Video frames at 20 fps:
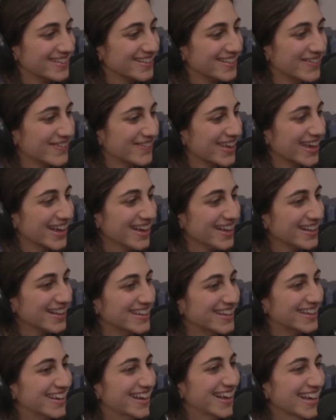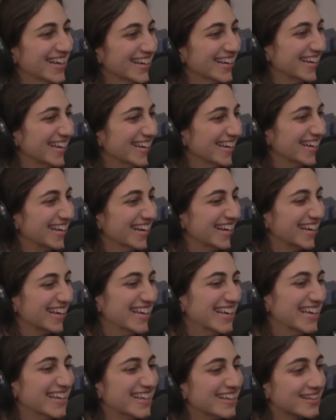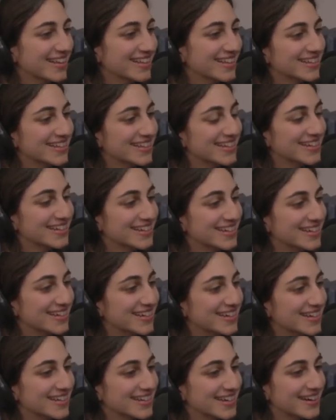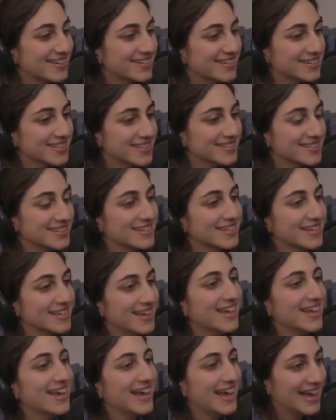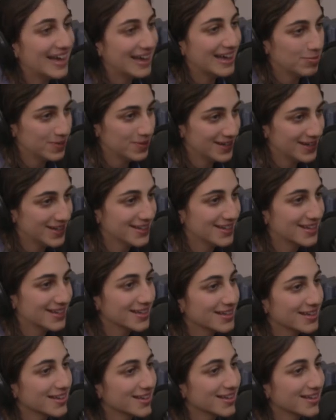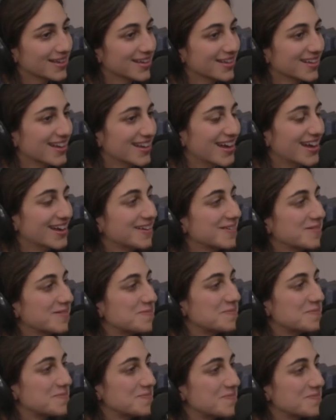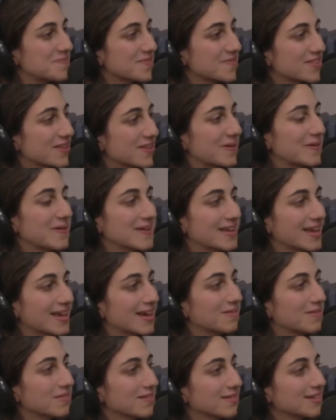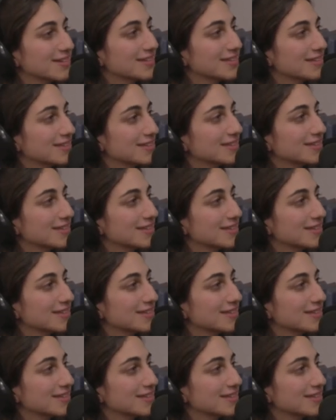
You okay. made your point. and then uh, now it's happening. Oh. Um, so yeah, I'm thrilled.